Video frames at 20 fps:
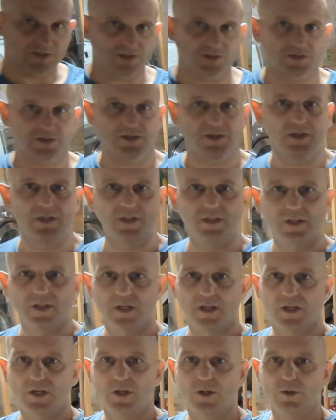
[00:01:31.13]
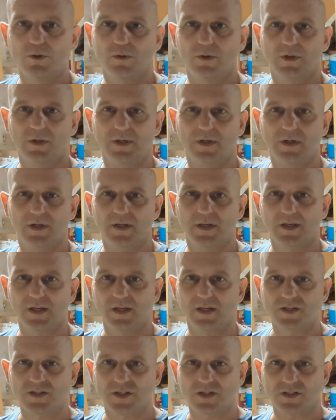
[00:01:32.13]
is the new
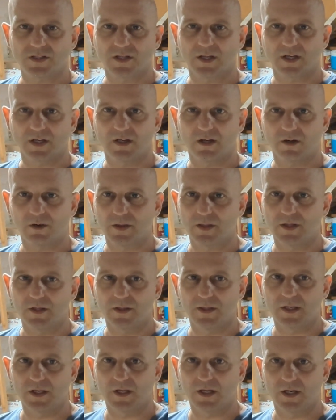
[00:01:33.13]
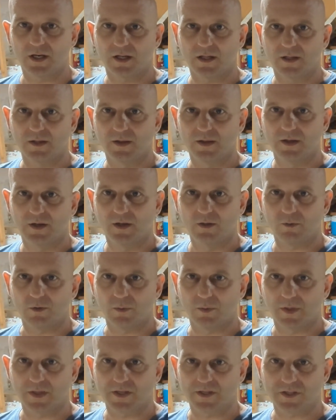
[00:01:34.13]
existing, or the, the, uh,
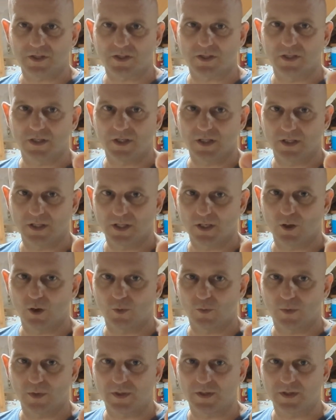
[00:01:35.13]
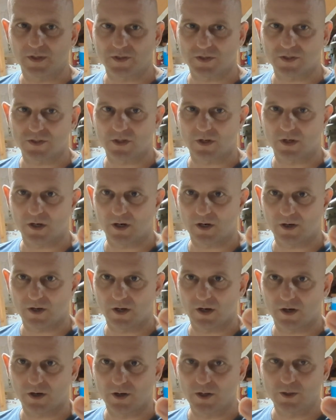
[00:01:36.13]
replaces the, the old one. This is our, our,
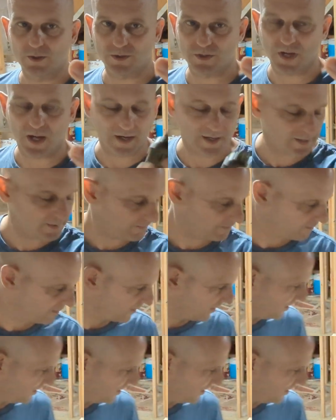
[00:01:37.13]
our new socket.